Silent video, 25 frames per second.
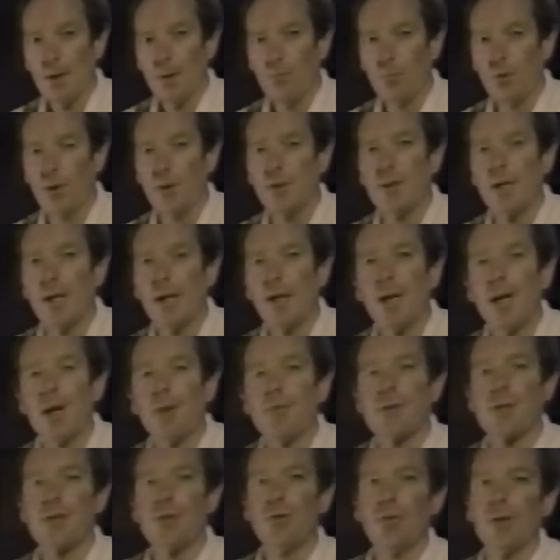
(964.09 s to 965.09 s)
One day I
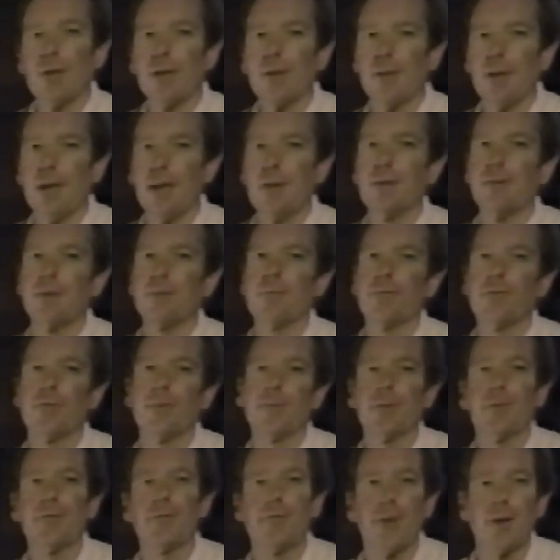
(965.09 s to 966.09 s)
was calling London
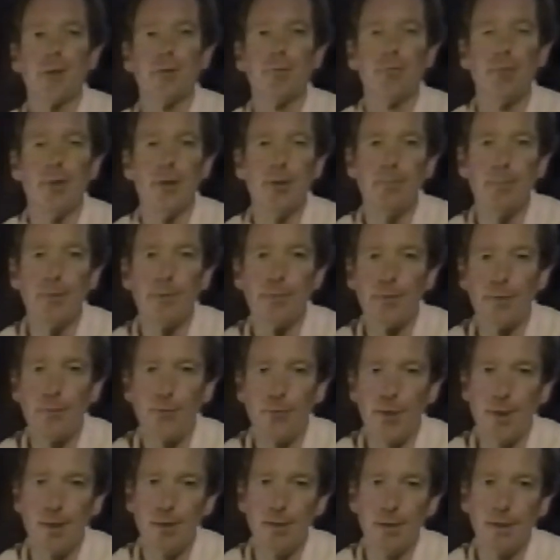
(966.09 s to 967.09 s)
from the front room of a
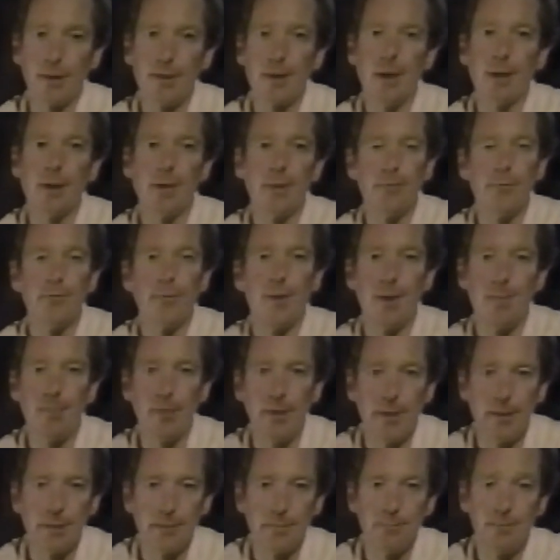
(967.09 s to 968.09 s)
friendly coloured
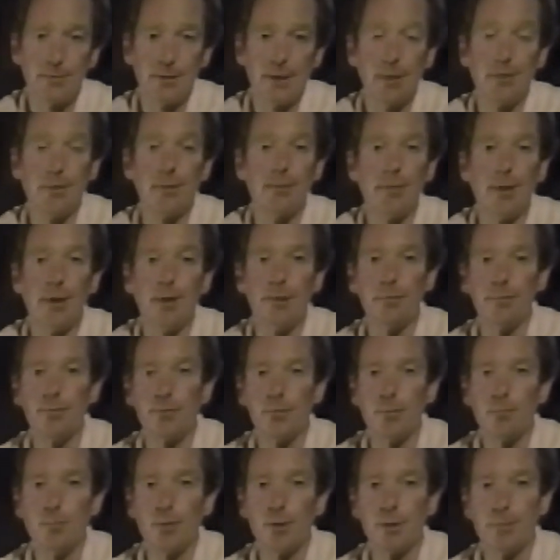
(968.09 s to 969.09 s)
family down the road
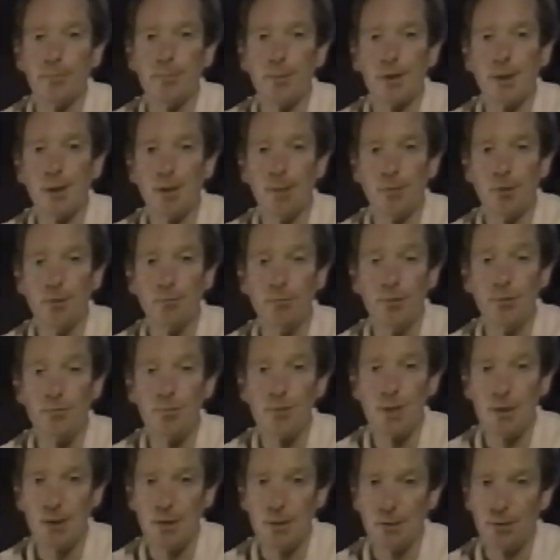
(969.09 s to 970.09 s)
from what had become a
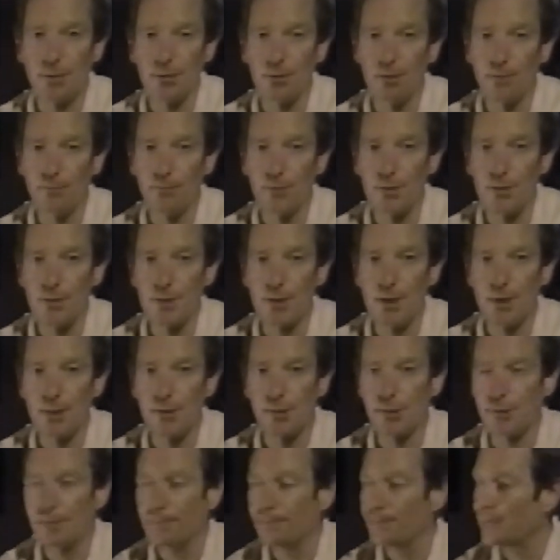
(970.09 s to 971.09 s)
routine
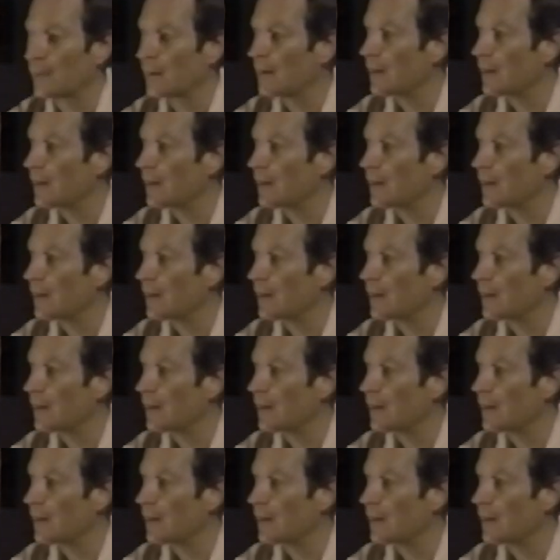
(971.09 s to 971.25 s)
confrontation.